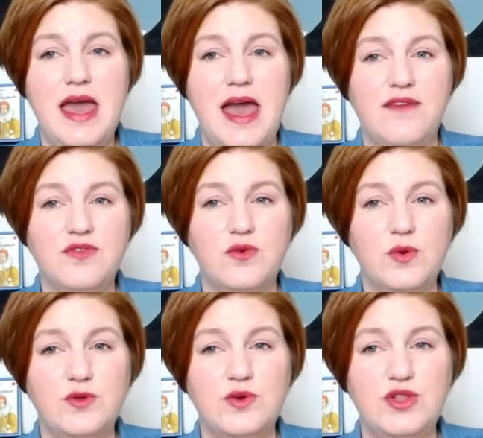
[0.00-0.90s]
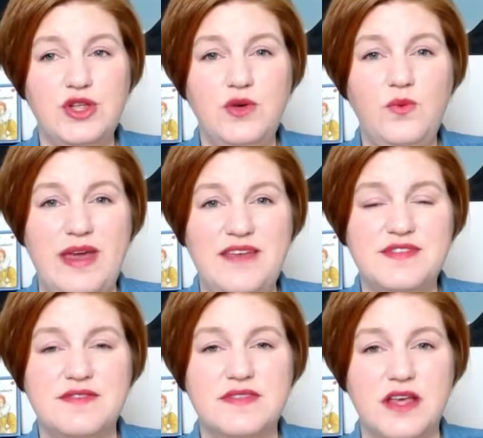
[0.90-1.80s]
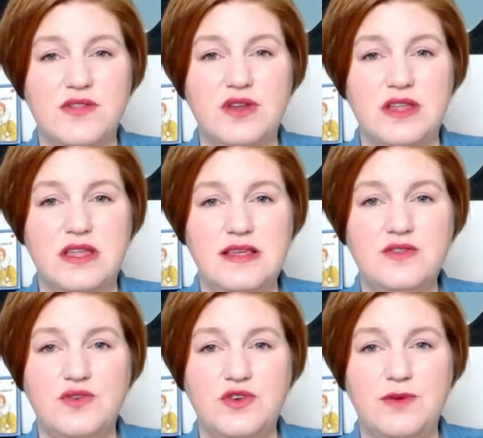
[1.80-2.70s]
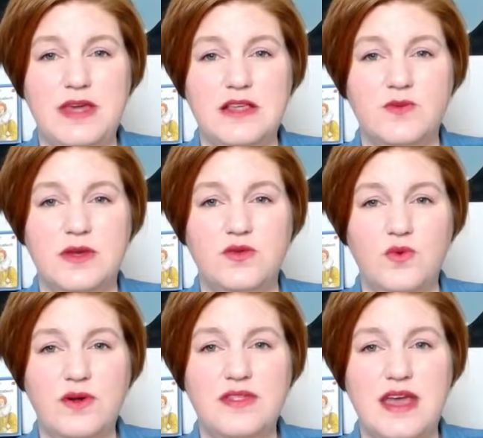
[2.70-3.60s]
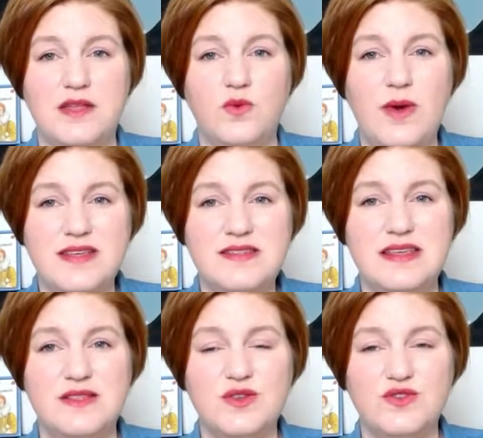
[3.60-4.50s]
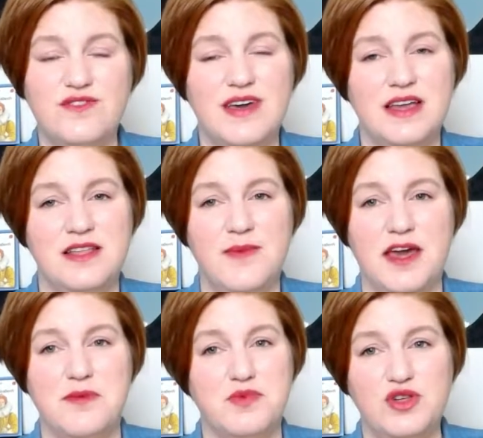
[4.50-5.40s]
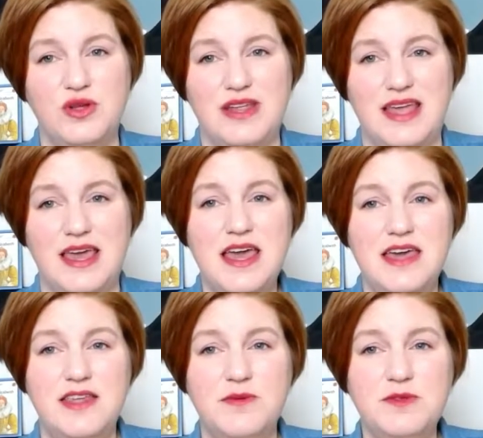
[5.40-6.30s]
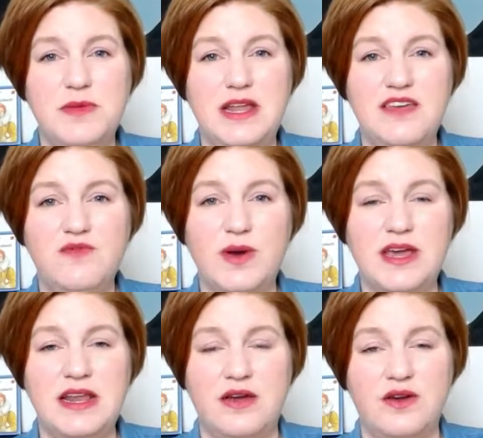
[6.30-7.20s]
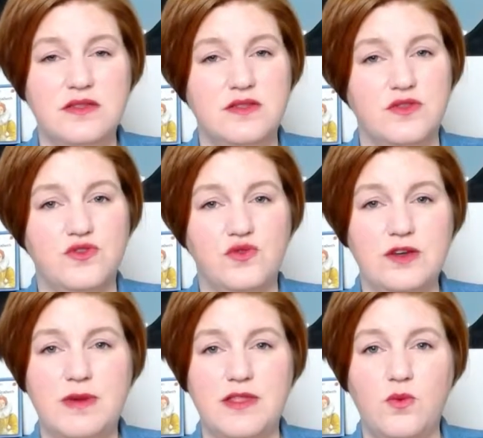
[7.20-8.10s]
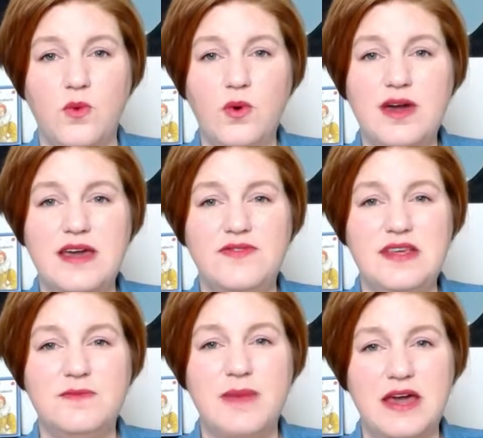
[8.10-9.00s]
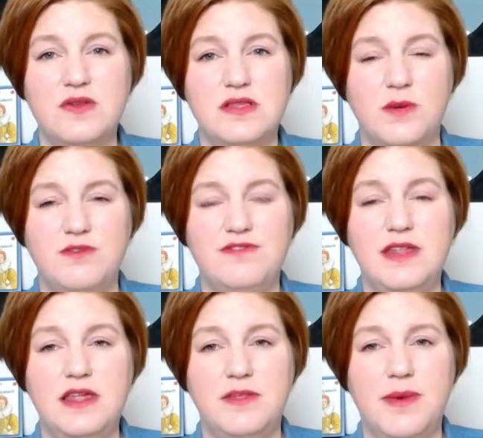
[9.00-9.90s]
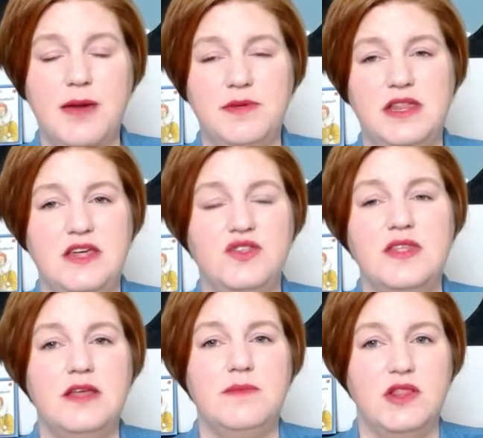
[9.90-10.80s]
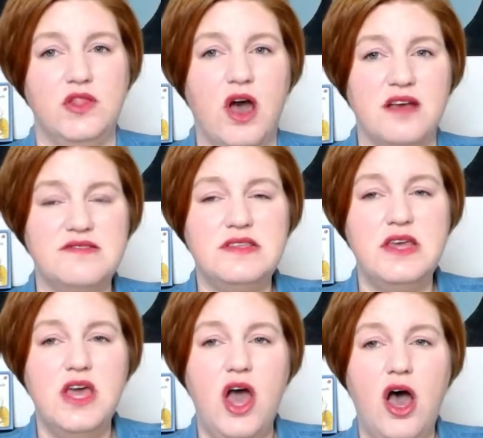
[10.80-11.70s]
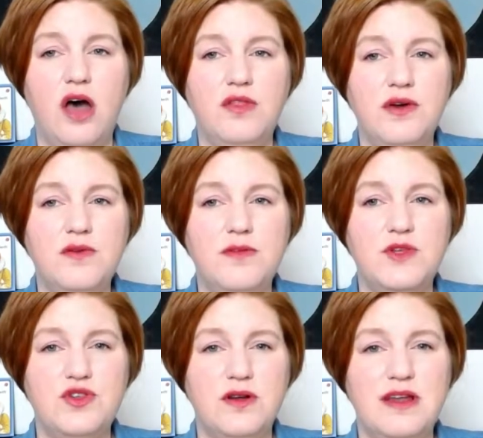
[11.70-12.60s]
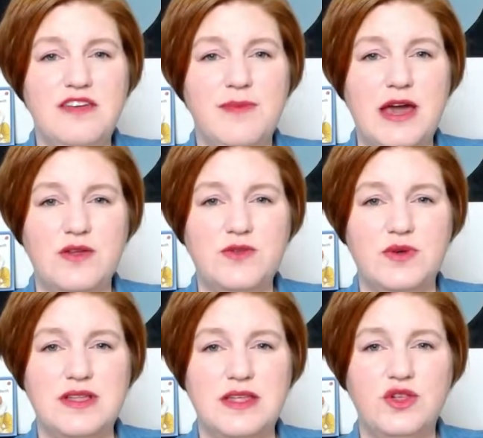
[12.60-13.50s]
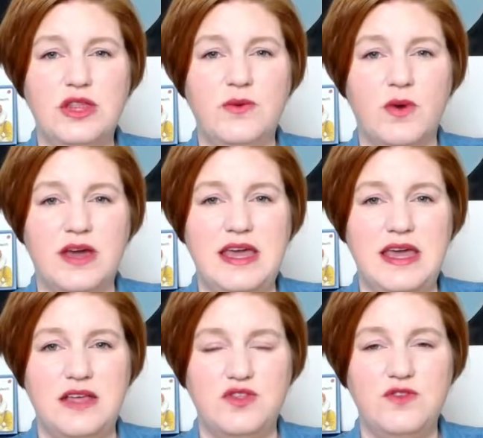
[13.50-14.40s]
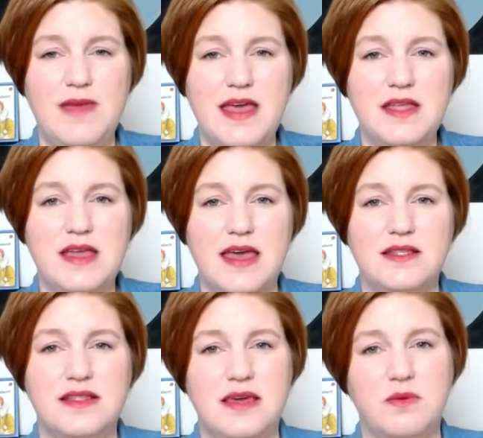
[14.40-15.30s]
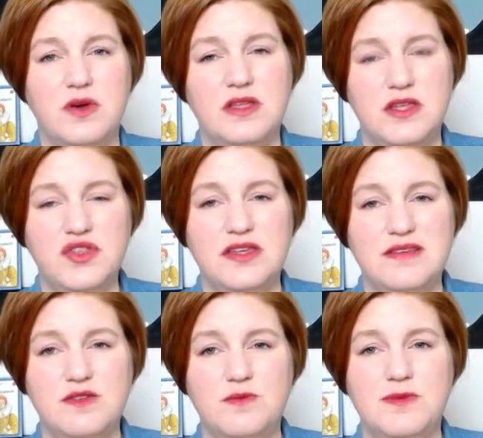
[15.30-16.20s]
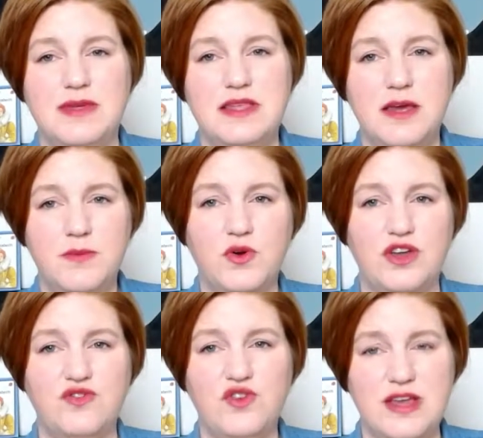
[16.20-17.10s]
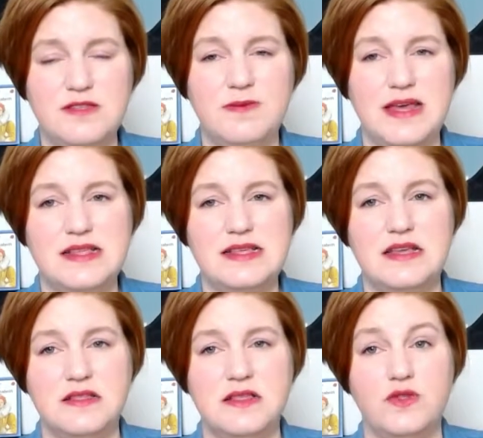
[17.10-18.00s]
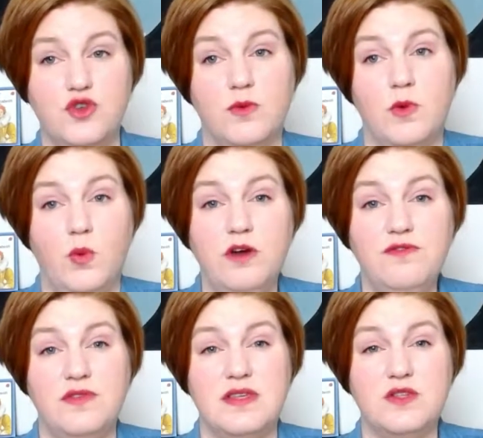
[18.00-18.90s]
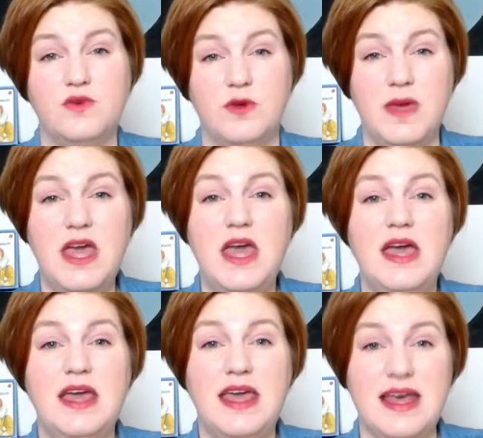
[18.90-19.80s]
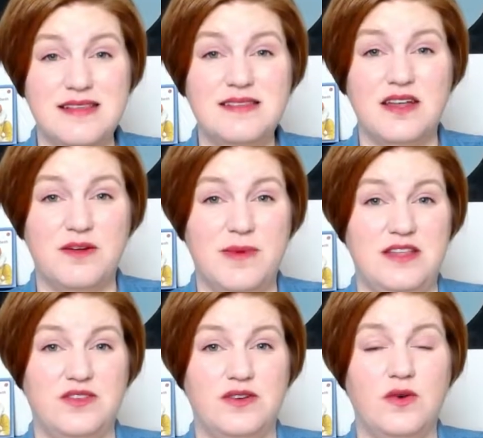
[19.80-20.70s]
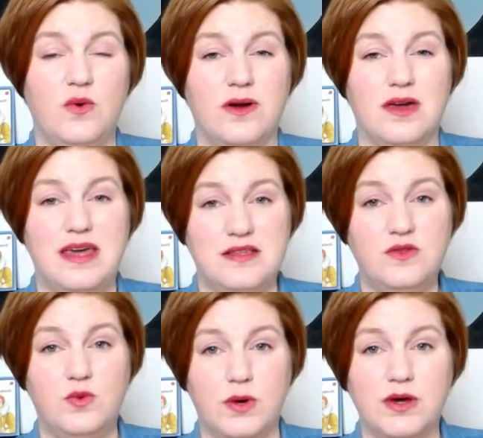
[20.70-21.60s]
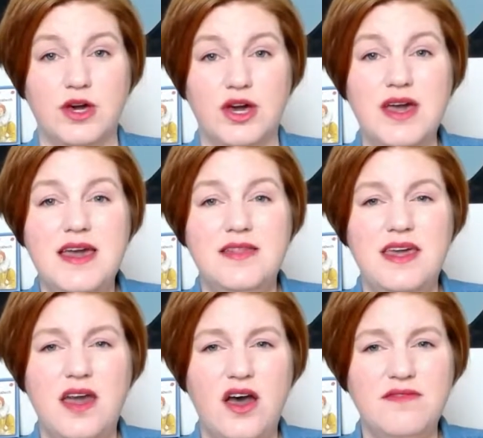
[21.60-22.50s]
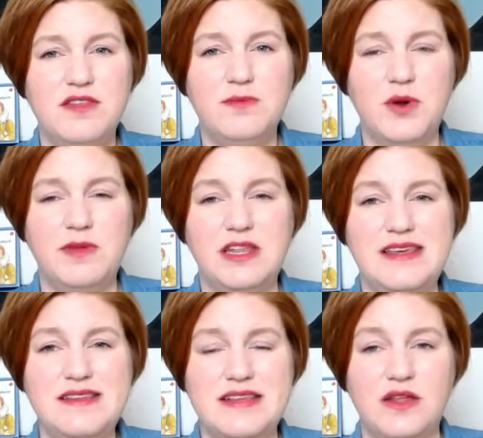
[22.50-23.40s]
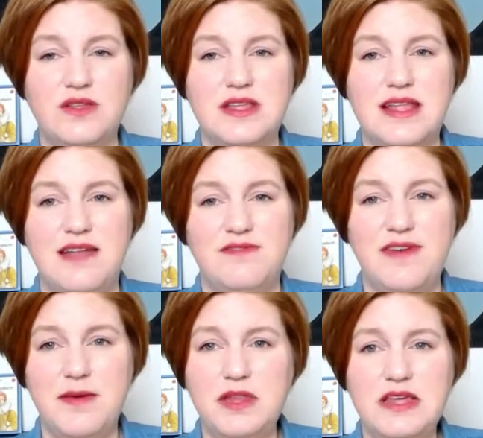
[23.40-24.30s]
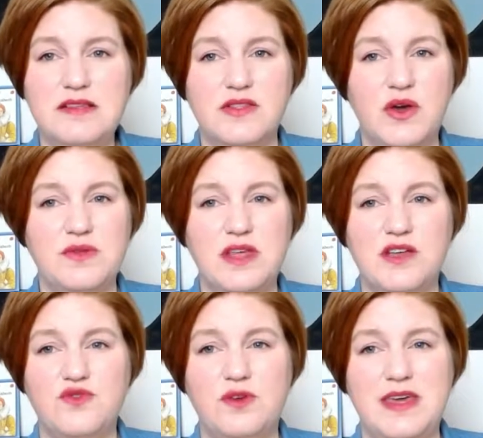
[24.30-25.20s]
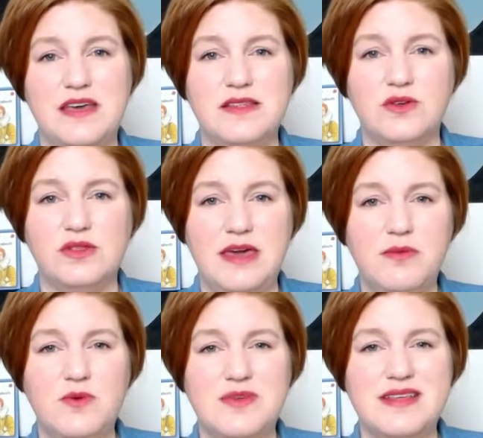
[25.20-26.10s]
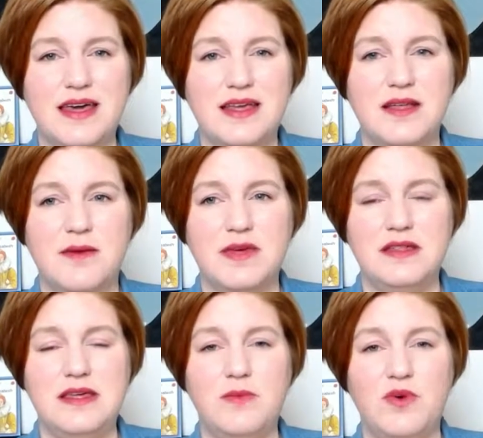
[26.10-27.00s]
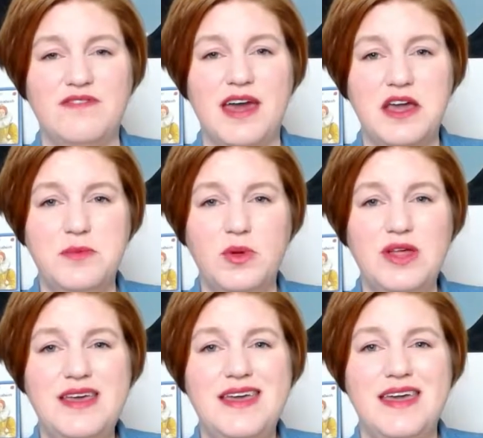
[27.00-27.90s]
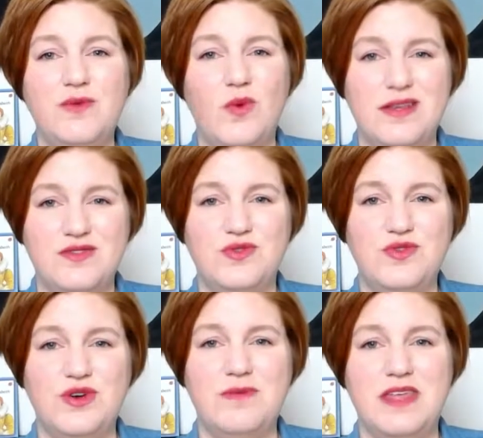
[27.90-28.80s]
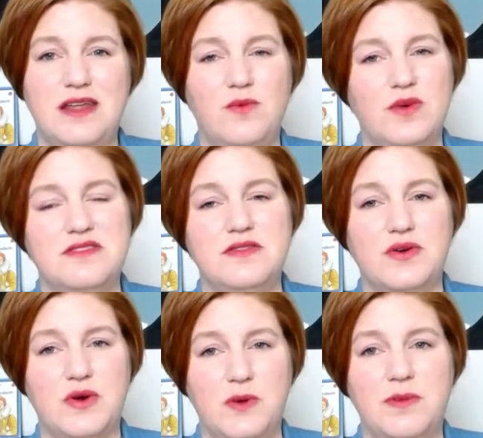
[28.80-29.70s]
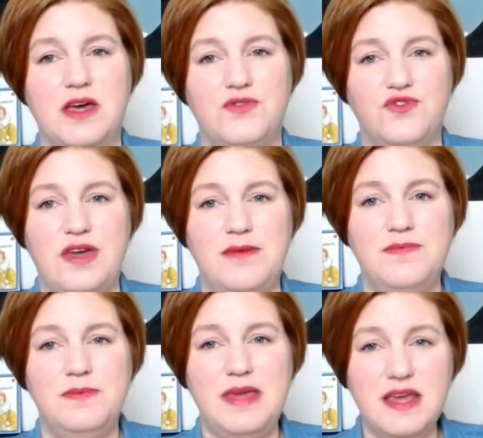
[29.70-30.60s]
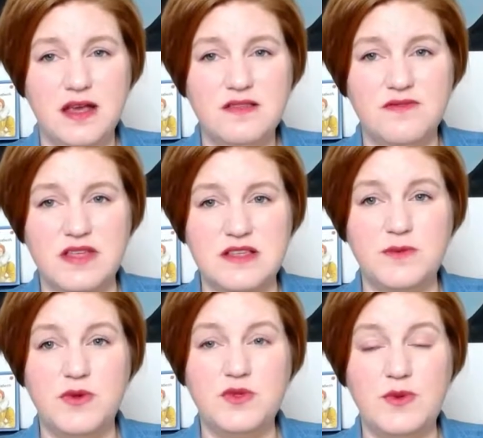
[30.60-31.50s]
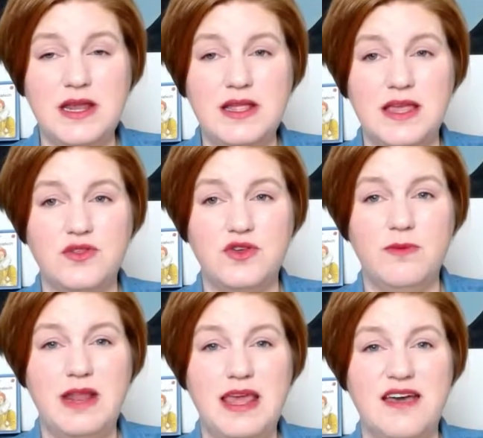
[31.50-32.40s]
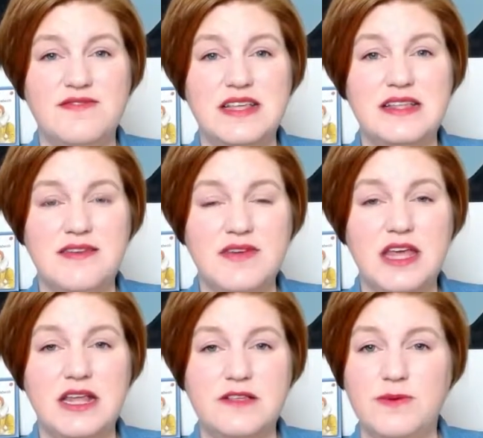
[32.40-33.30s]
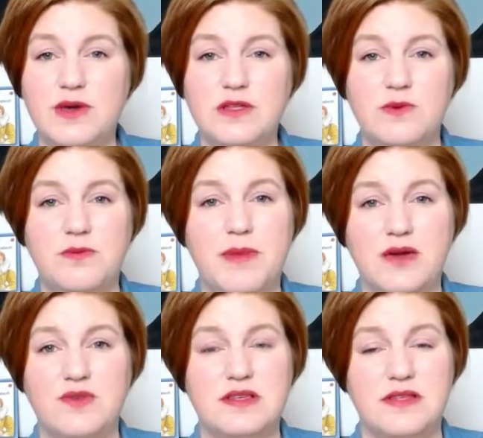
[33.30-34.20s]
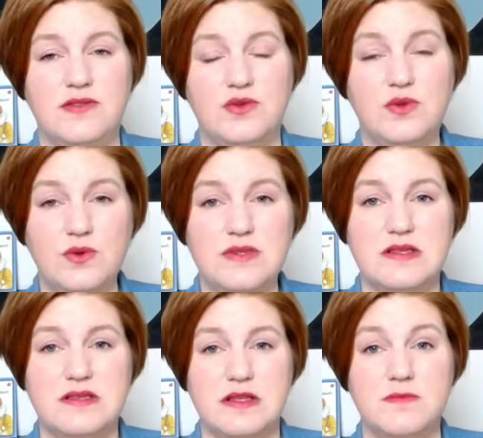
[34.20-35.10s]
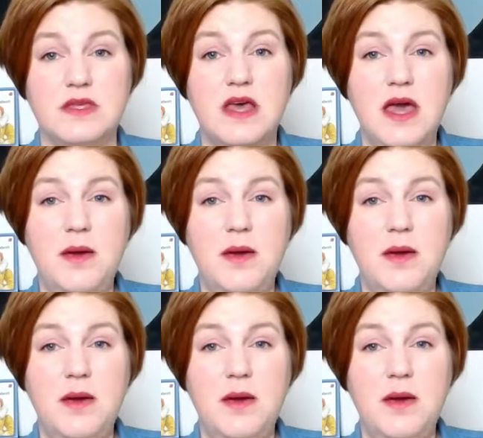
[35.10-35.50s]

After World War II, waves of Southern and Eastern Europeans went north and west in search of economic opportunity. There was plenty of work in areas destroyed by the war, and these migrants helped fill in the population that had been lost. Although the majority of migrants were initially working-aged men, and they were initially assumed to be temporary transplants, hence the German word for this group, Gastarbeiter, or guest worker, they often permanently settled and had families in the host country because their labor was economically more valuable in Western Europe than it was in their home country. Because of this, both Sweden and Germany have significant experience with migrants in their school systems.